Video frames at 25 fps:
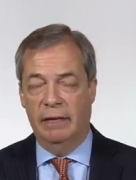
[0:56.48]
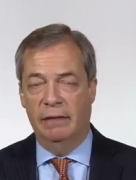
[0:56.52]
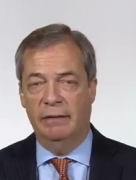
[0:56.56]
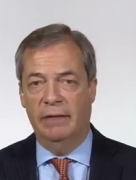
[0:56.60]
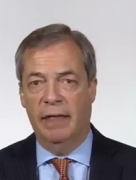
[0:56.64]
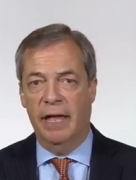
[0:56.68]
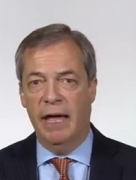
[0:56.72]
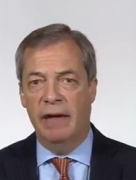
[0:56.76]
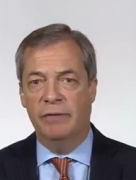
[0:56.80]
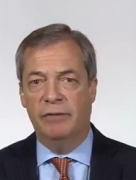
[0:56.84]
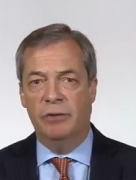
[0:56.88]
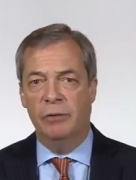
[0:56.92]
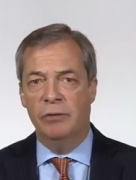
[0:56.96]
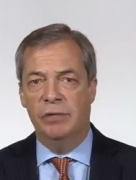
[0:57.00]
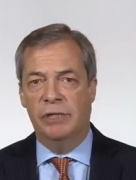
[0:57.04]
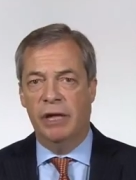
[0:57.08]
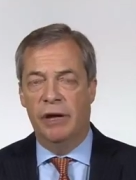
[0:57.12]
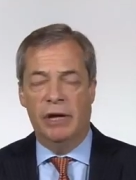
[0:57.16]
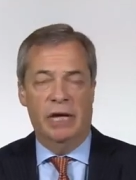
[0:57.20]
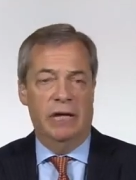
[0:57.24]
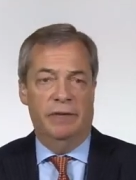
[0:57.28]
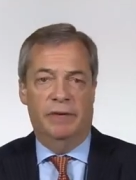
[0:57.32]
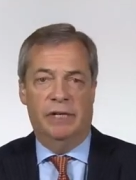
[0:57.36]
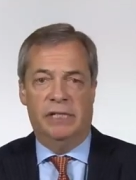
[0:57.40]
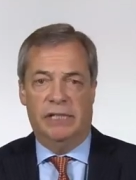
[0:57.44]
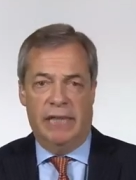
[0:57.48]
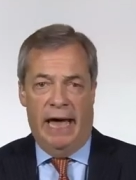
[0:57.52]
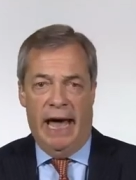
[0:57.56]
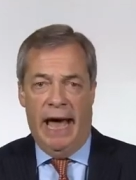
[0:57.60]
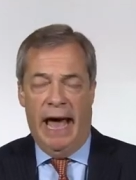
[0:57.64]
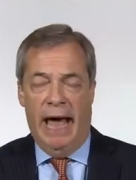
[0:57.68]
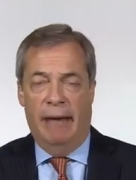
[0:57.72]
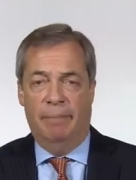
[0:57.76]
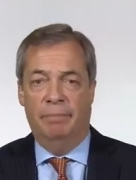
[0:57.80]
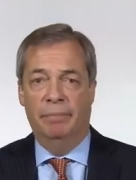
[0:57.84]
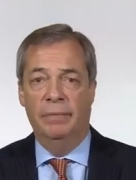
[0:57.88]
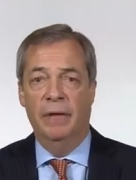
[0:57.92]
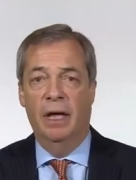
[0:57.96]
And they, of course, don't give a
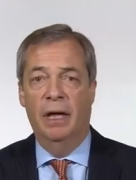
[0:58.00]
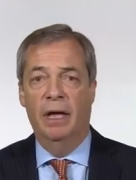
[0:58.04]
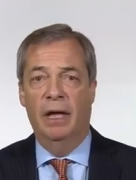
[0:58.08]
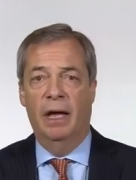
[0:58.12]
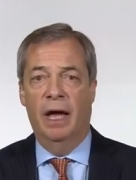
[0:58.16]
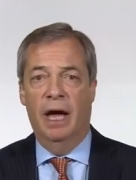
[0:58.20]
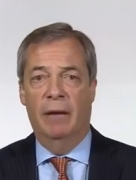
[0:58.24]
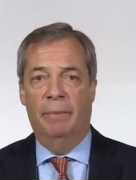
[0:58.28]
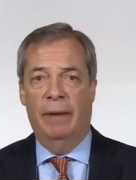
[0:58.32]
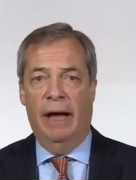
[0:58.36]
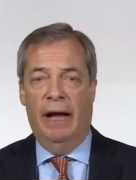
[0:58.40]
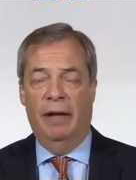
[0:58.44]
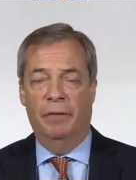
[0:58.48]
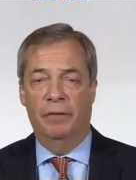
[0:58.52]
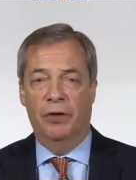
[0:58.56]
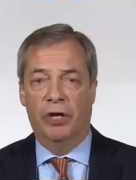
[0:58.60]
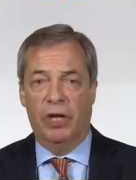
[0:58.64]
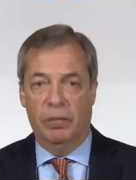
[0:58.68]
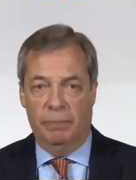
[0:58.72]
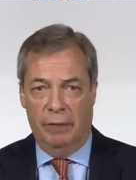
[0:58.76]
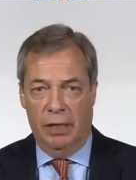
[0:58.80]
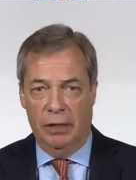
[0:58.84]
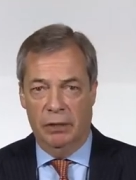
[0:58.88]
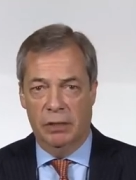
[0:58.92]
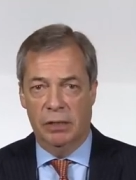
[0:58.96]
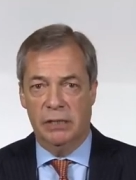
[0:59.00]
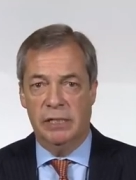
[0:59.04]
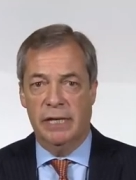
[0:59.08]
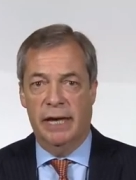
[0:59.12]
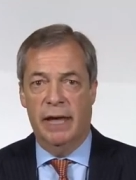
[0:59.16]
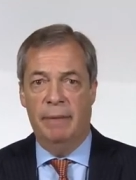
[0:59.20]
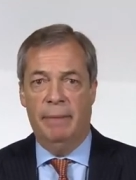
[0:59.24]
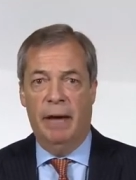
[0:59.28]
damn about the community,